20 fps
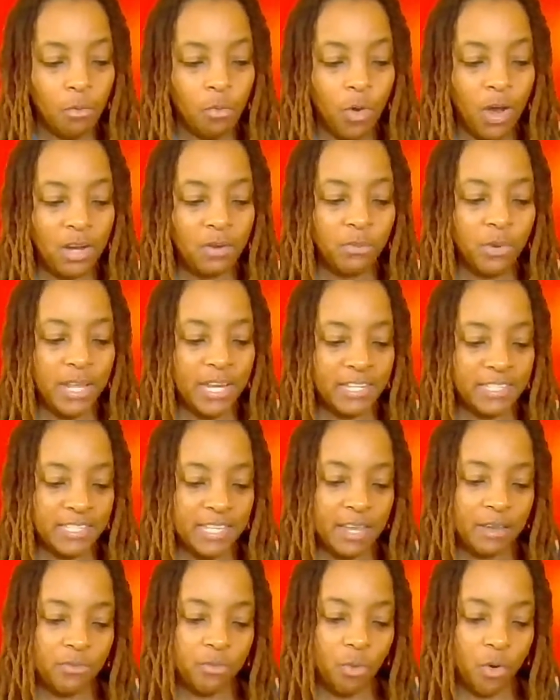One way to
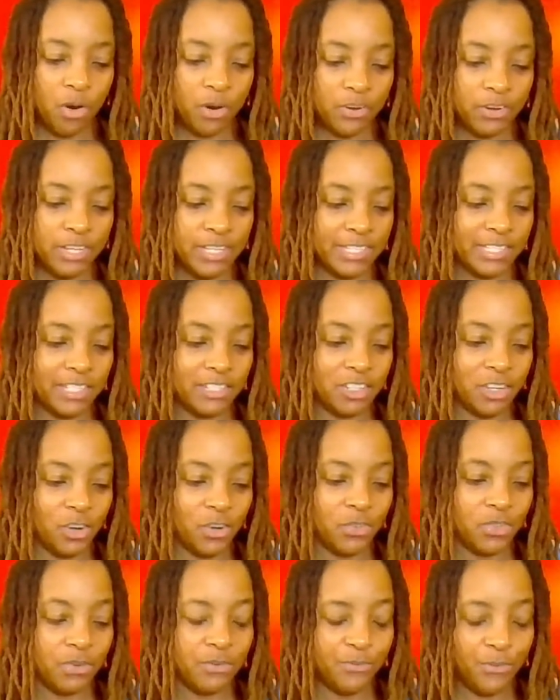save water is to
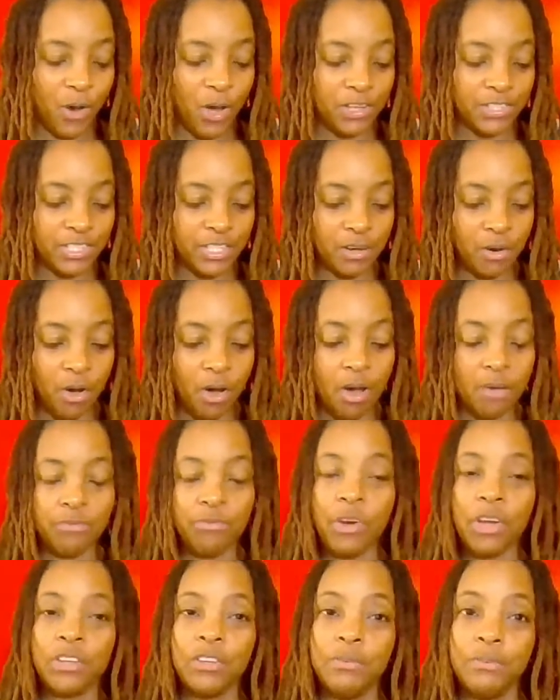turn the faucet off
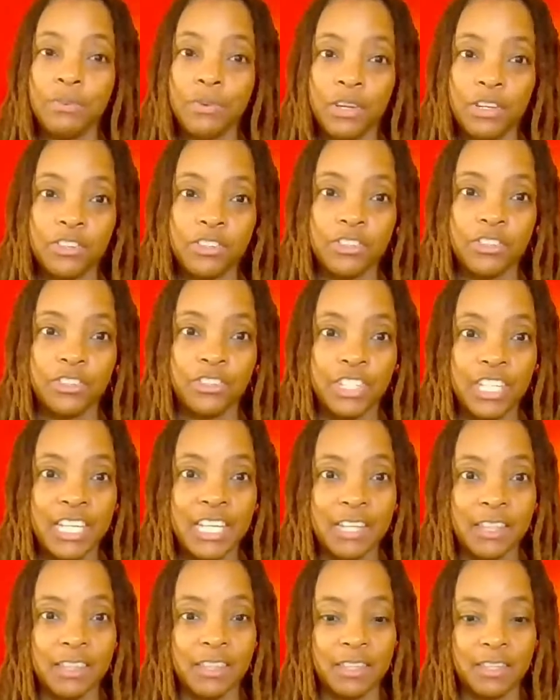while you brush your
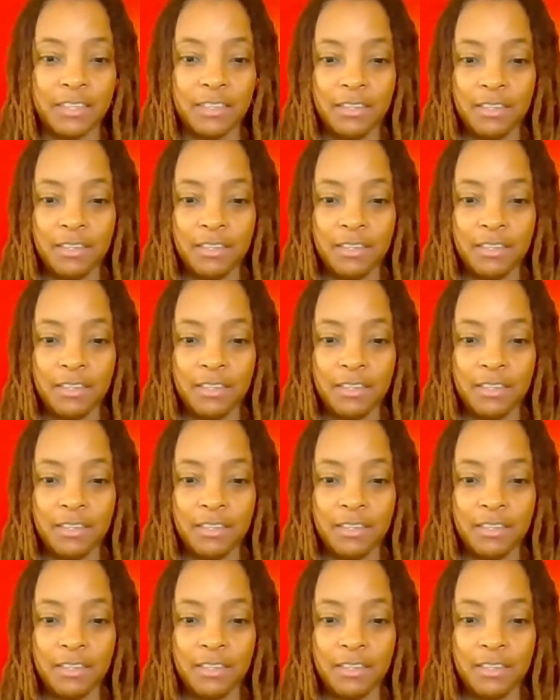teeth.